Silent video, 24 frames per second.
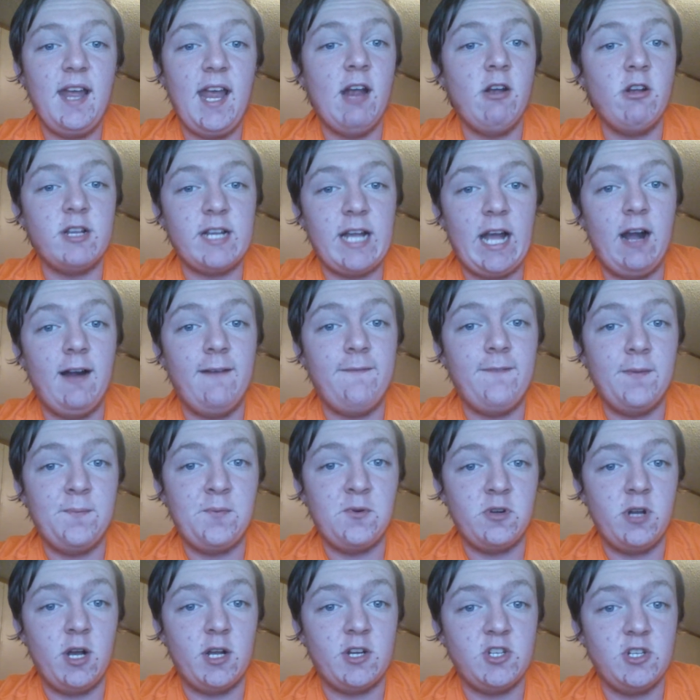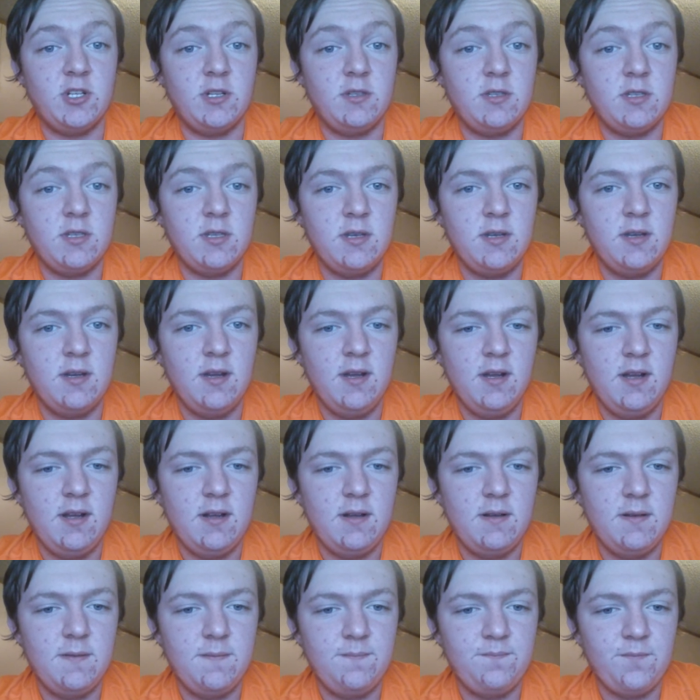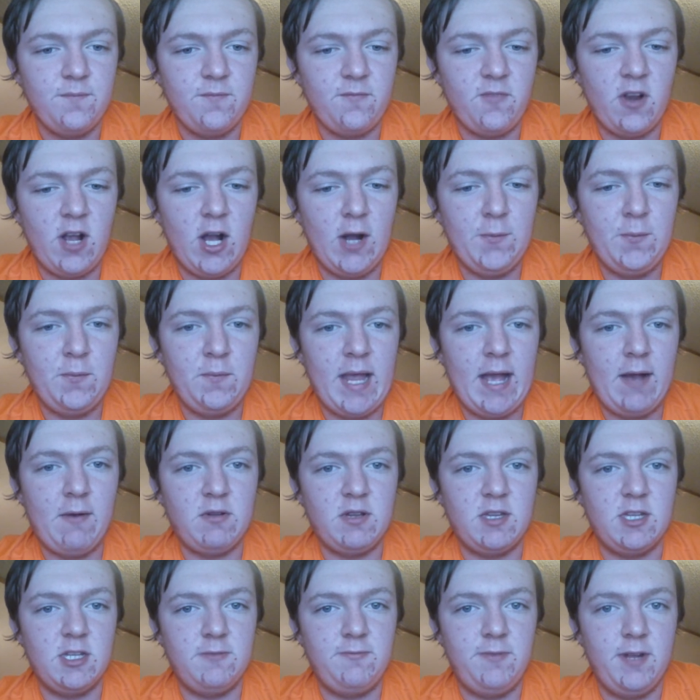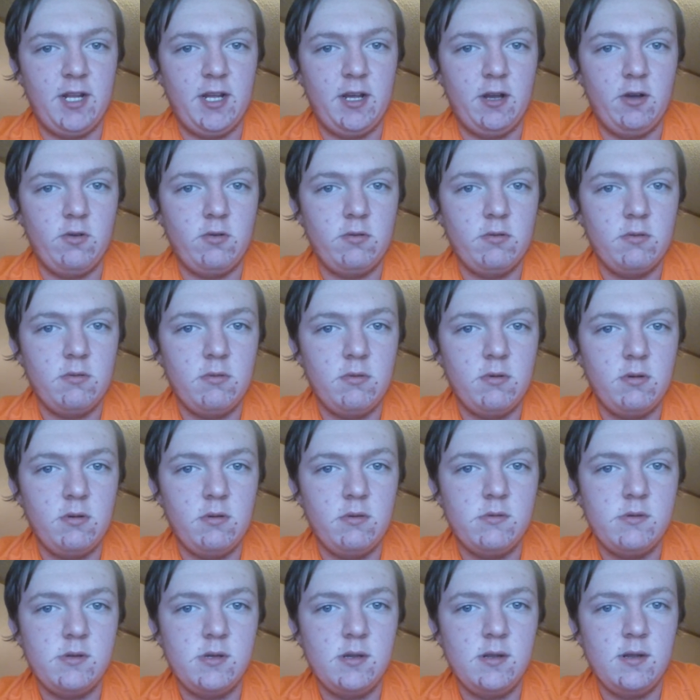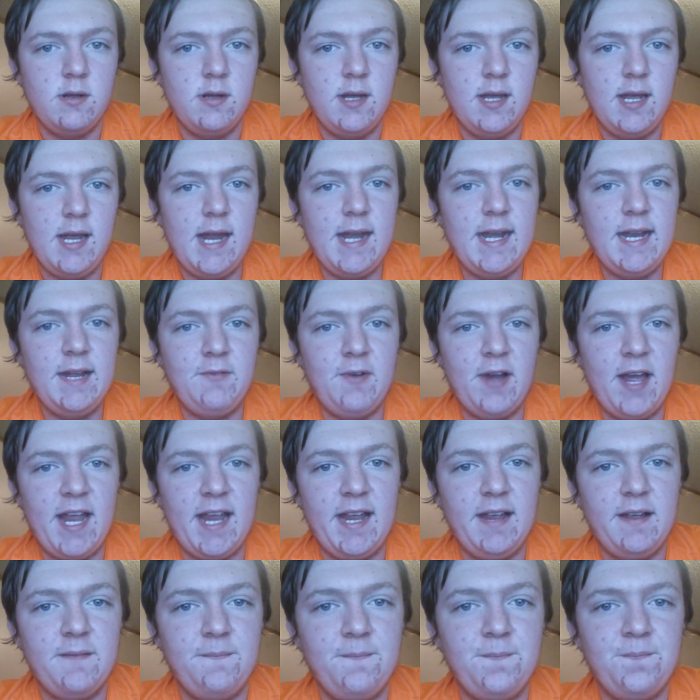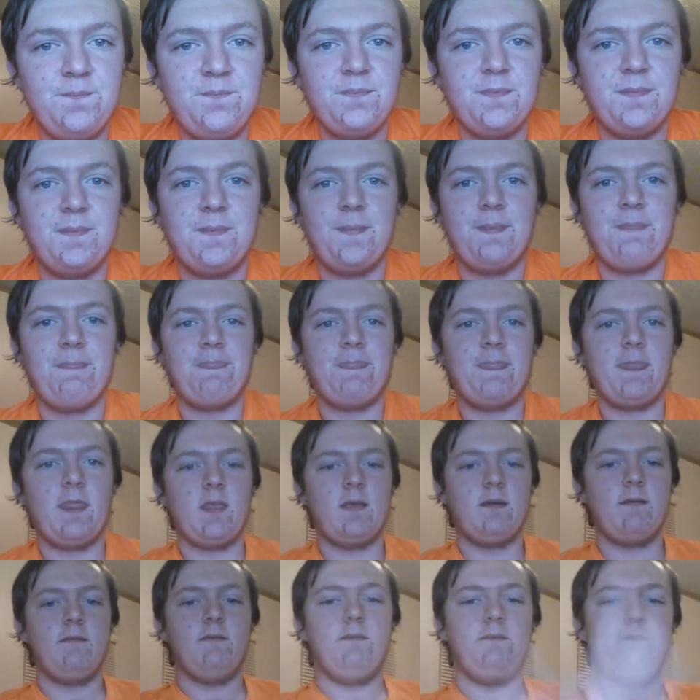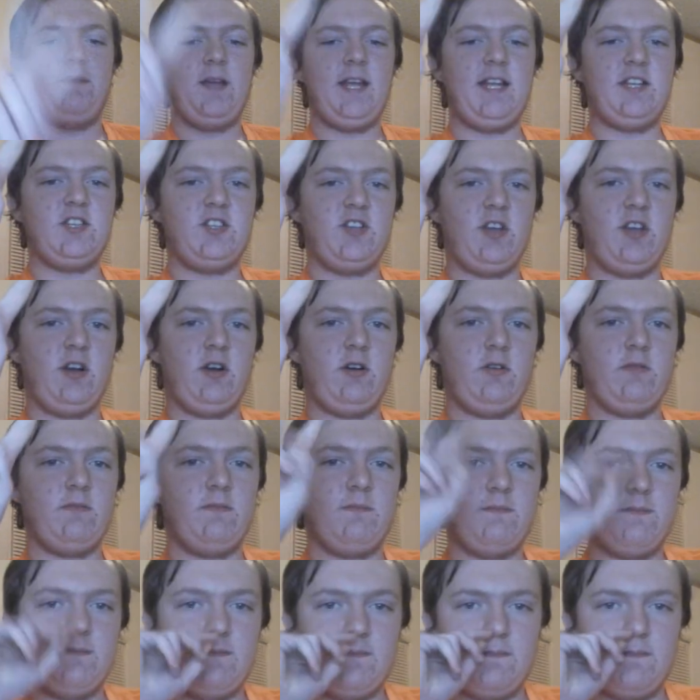And Eric Alpha Productions for helping me out with this video. Anyway, peace, y'all.